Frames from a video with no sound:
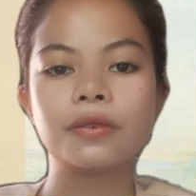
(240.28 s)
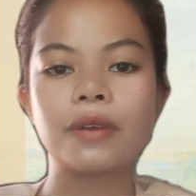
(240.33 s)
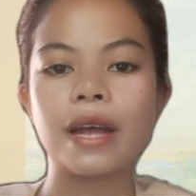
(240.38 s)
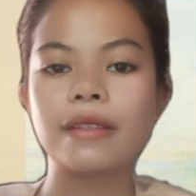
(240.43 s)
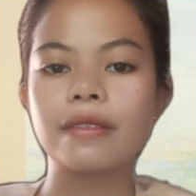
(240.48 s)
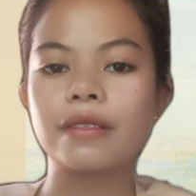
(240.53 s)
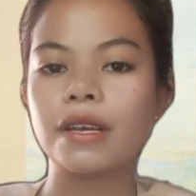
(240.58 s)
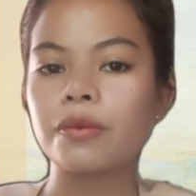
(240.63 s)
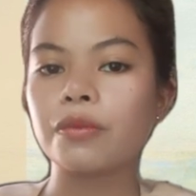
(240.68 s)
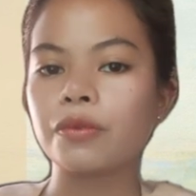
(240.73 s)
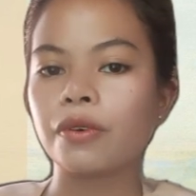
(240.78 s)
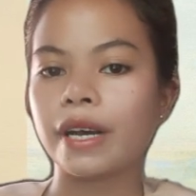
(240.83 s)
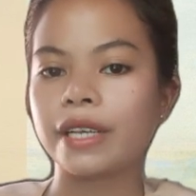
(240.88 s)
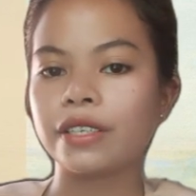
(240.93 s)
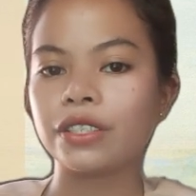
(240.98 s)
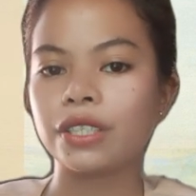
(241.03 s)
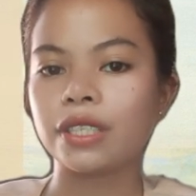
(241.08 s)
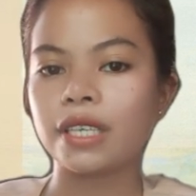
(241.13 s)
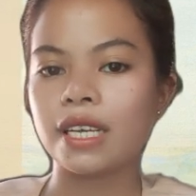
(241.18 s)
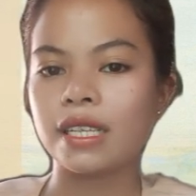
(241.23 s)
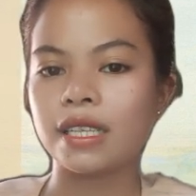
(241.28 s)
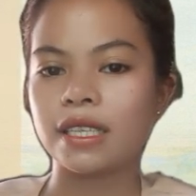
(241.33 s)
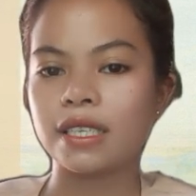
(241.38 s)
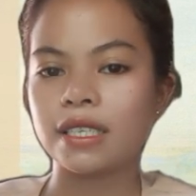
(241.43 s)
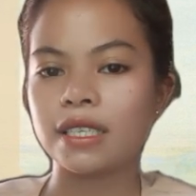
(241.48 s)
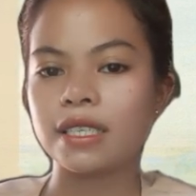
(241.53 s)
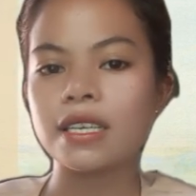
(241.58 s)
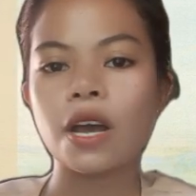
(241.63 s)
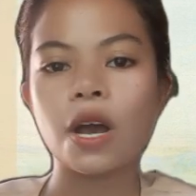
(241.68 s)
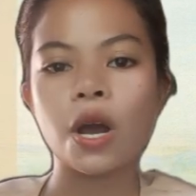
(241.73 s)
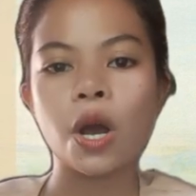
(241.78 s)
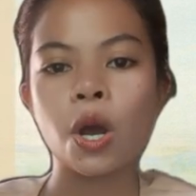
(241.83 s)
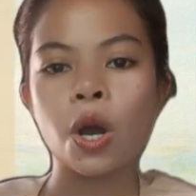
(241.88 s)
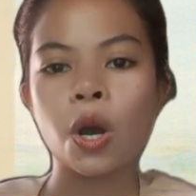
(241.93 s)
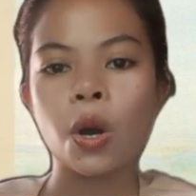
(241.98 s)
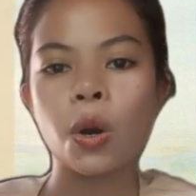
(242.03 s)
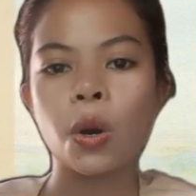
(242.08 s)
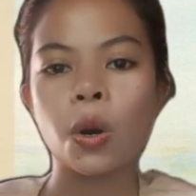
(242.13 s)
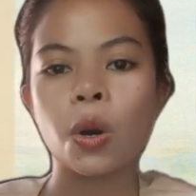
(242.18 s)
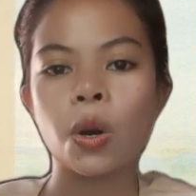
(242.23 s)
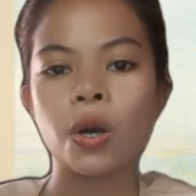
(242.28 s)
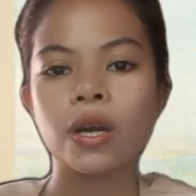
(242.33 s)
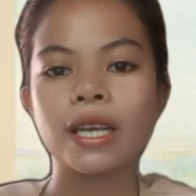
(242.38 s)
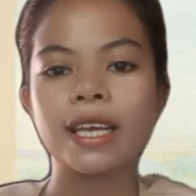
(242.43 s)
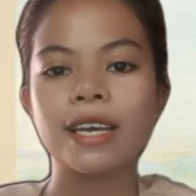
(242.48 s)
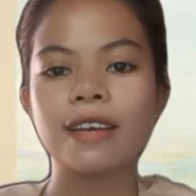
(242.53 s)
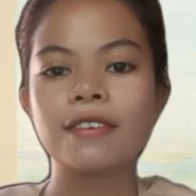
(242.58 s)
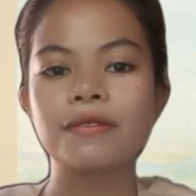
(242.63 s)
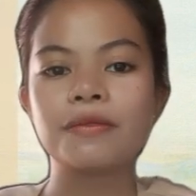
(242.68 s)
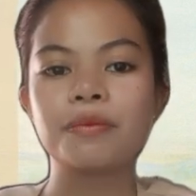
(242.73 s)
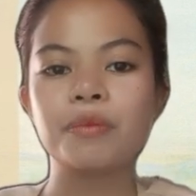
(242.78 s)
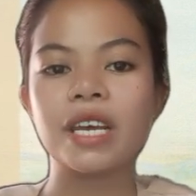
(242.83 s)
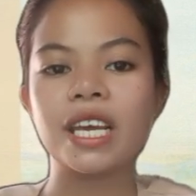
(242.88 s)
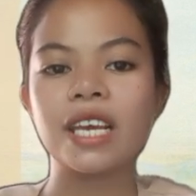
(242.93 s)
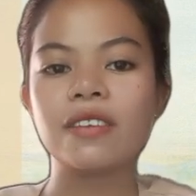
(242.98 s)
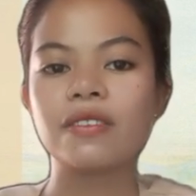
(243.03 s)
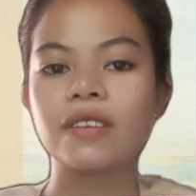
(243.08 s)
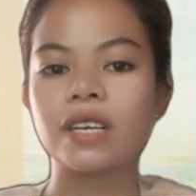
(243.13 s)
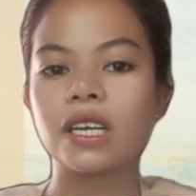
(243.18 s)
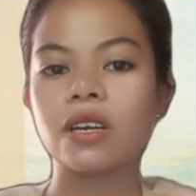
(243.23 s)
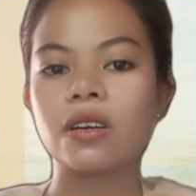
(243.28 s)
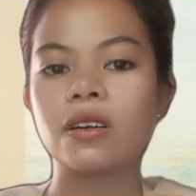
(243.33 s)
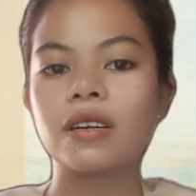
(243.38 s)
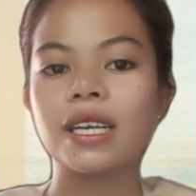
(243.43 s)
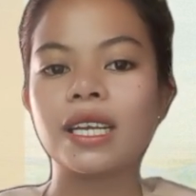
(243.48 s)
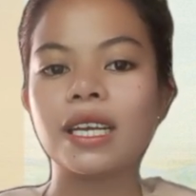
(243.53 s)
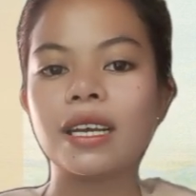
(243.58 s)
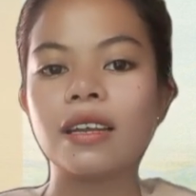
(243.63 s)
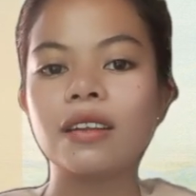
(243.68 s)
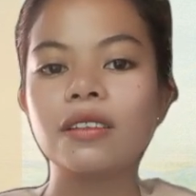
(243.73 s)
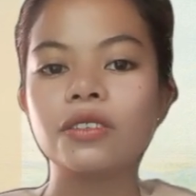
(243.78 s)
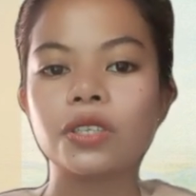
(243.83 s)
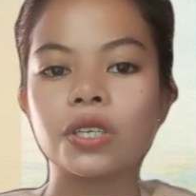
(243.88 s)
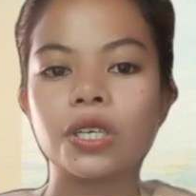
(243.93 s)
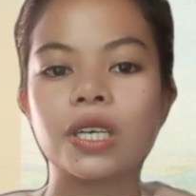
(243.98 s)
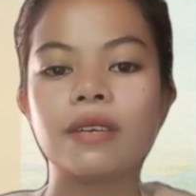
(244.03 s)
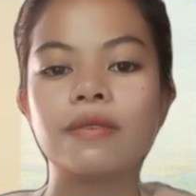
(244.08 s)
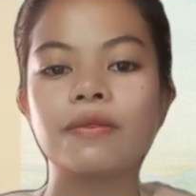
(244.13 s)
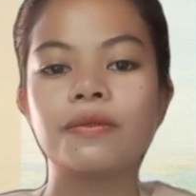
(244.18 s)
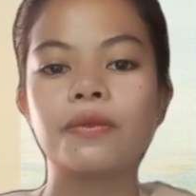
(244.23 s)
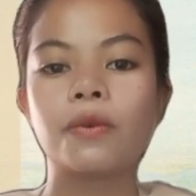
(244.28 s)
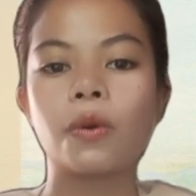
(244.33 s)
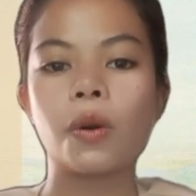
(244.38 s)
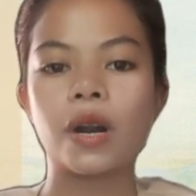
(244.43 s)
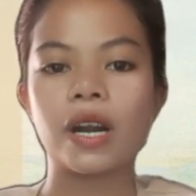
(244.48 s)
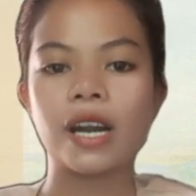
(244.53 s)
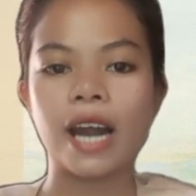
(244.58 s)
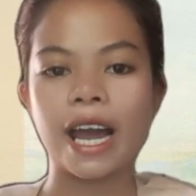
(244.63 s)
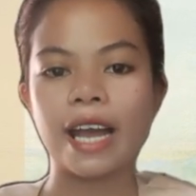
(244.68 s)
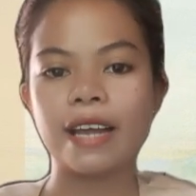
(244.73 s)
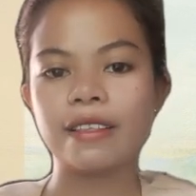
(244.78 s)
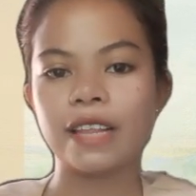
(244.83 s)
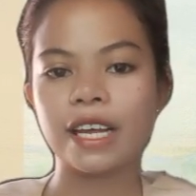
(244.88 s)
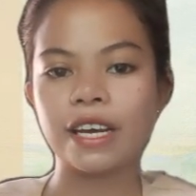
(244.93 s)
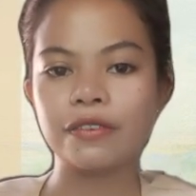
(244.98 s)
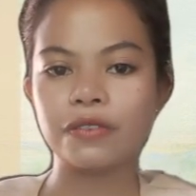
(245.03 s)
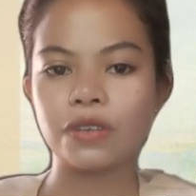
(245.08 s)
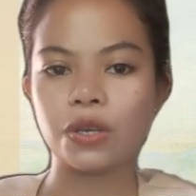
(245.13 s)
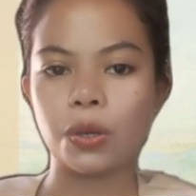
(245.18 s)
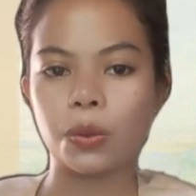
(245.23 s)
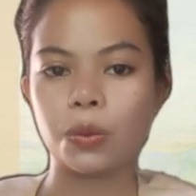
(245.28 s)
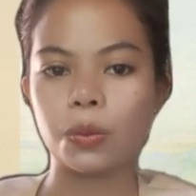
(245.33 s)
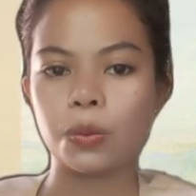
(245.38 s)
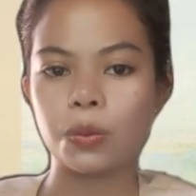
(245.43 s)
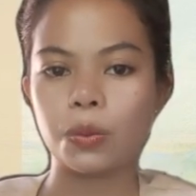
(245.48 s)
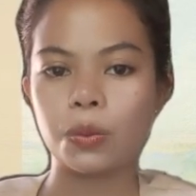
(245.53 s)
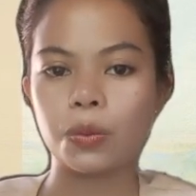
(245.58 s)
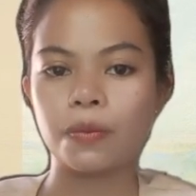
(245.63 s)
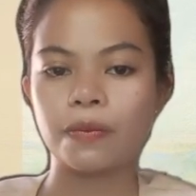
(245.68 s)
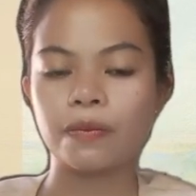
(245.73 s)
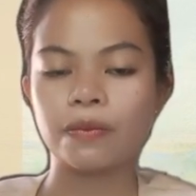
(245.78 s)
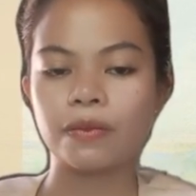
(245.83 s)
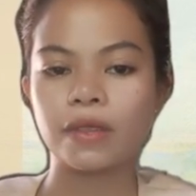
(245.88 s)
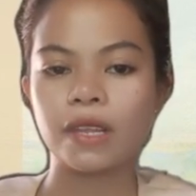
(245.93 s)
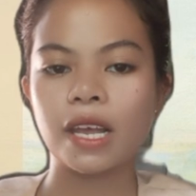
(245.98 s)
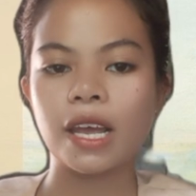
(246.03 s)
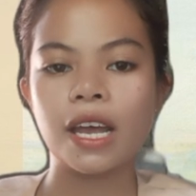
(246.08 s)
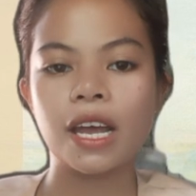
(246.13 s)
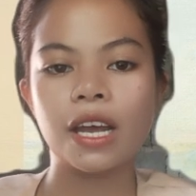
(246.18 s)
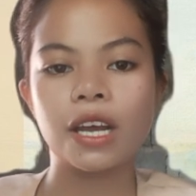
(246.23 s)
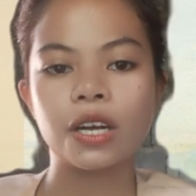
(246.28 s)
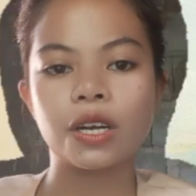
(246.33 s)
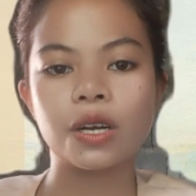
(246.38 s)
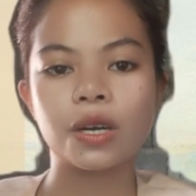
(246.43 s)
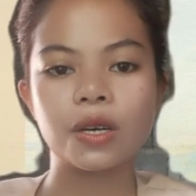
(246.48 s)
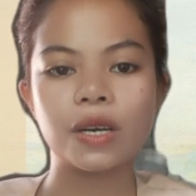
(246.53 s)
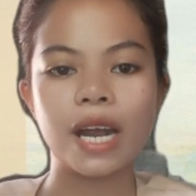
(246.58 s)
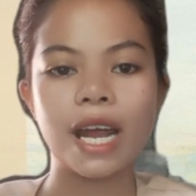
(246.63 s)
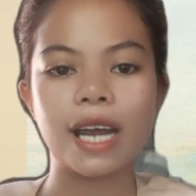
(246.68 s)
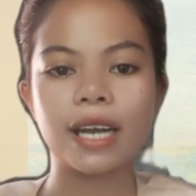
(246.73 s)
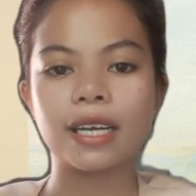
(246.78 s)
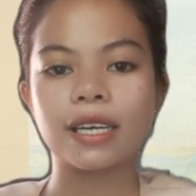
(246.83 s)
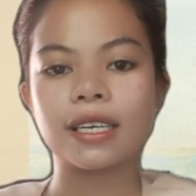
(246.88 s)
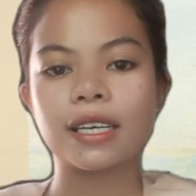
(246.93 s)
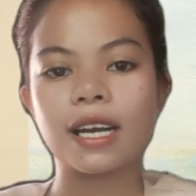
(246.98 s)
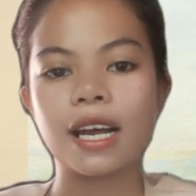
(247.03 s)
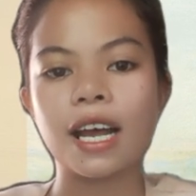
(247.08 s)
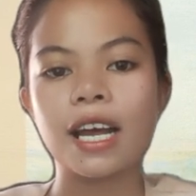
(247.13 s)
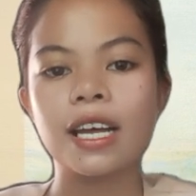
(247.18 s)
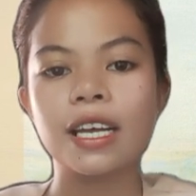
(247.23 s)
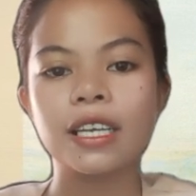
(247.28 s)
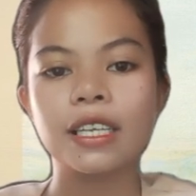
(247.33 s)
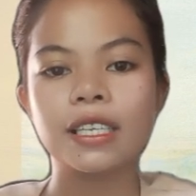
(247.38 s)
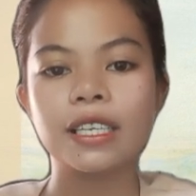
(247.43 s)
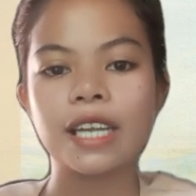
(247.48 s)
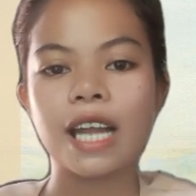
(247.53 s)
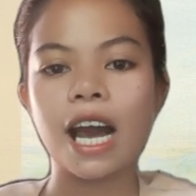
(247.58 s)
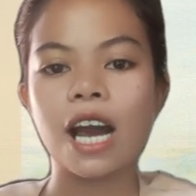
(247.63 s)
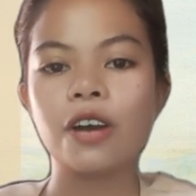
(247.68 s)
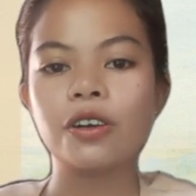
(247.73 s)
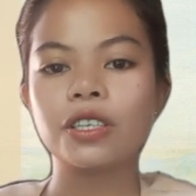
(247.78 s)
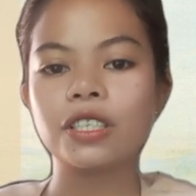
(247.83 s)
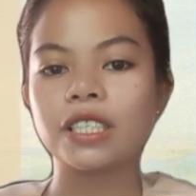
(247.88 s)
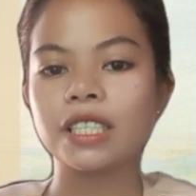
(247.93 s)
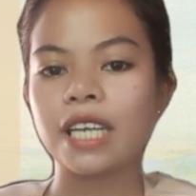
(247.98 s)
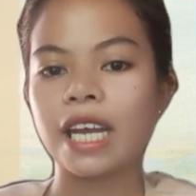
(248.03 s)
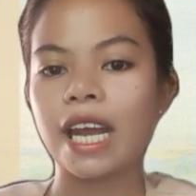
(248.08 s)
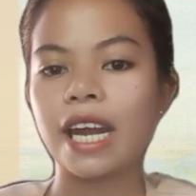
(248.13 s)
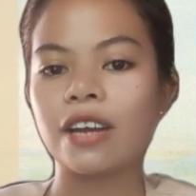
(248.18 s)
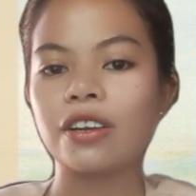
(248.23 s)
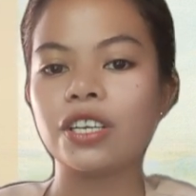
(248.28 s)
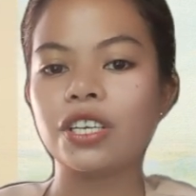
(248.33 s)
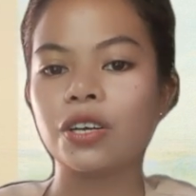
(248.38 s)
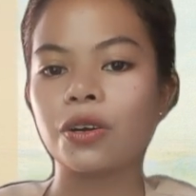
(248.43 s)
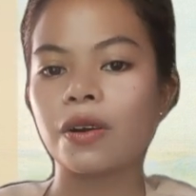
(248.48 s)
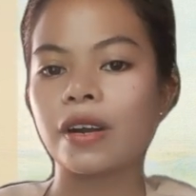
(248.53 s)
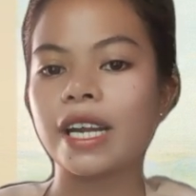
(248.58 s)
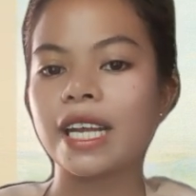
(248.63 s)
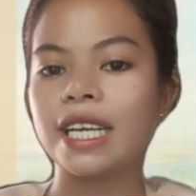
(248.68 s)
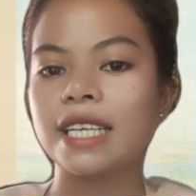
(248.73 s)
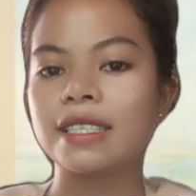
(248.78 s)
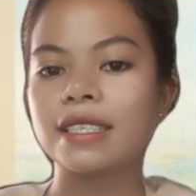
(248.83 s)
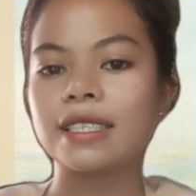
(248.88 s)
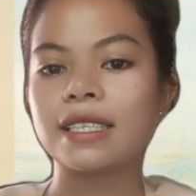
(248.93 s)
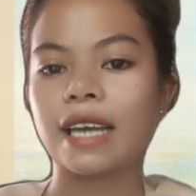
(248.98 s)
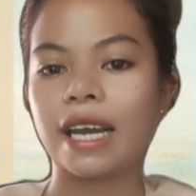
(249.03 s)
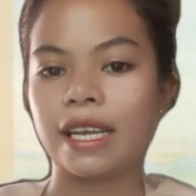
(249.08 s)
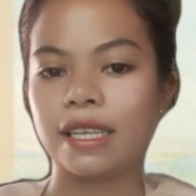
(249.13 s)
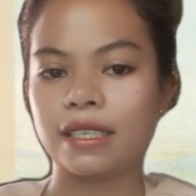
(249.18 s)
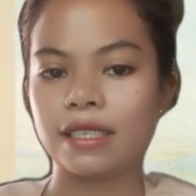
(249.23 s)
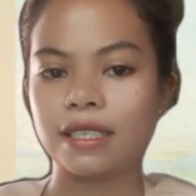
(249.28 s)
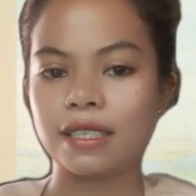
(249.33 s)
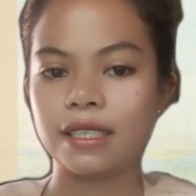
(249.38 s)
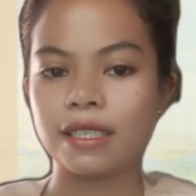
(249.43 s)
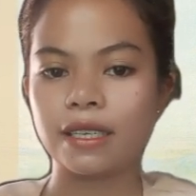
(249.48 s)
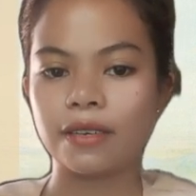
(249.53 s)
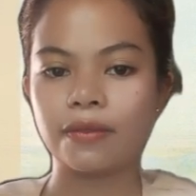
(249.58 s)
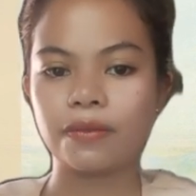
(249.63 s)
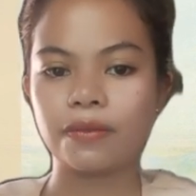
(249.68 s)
random questions. Give me the Korean term for I love you. Correct. Now share your insights.